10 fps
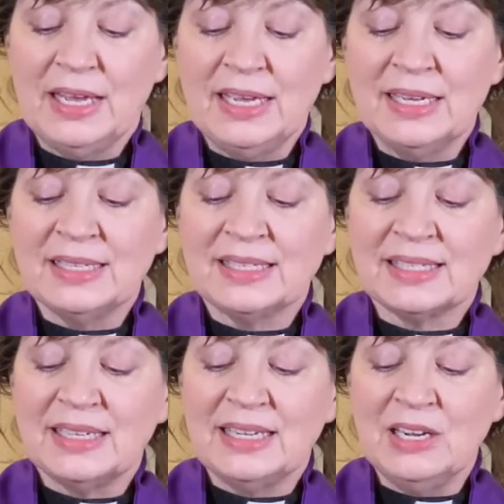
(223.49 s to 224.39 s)
is
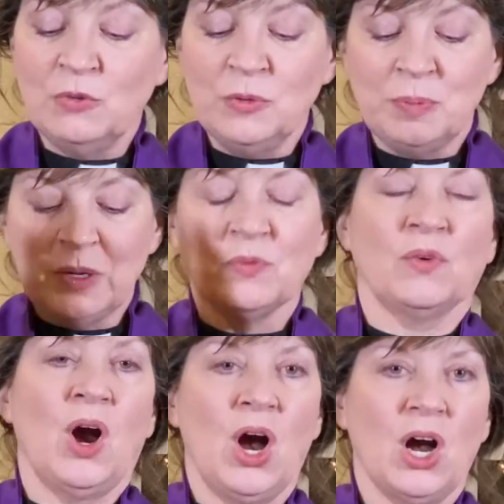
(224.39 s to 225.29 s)
it would be
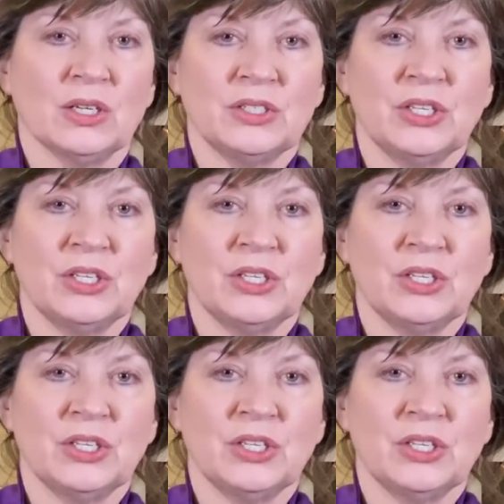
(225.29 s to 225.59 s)
wrong